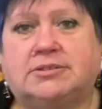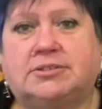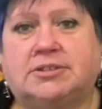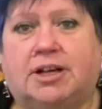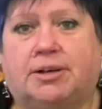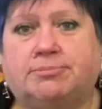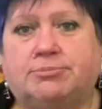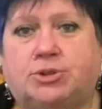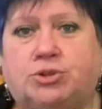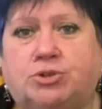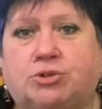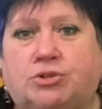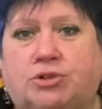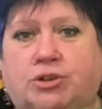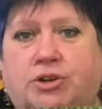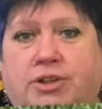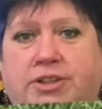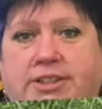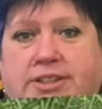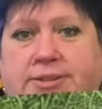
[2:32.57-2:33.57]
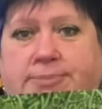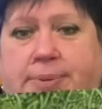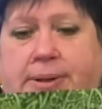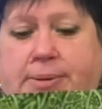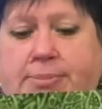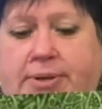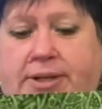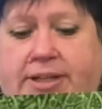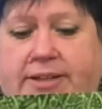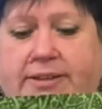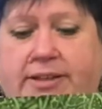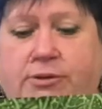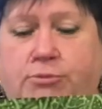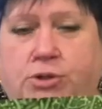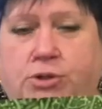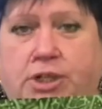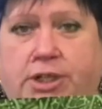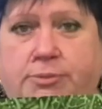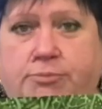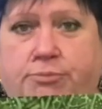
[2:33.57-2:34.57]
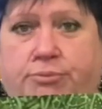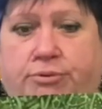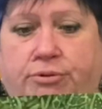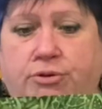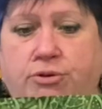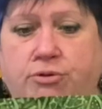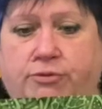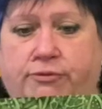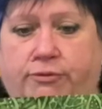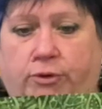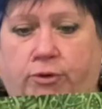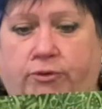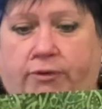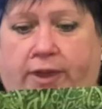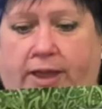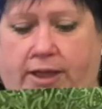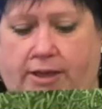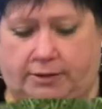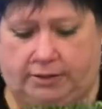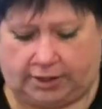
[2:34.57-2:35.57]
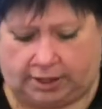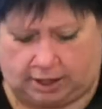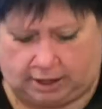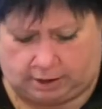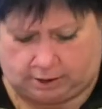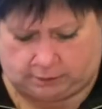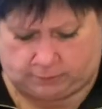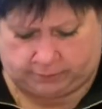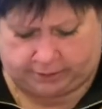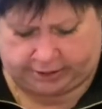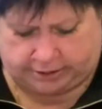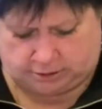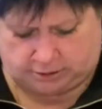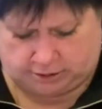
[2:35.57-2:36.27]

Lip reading: I'm sure there's people out there will improve on that and the colourways.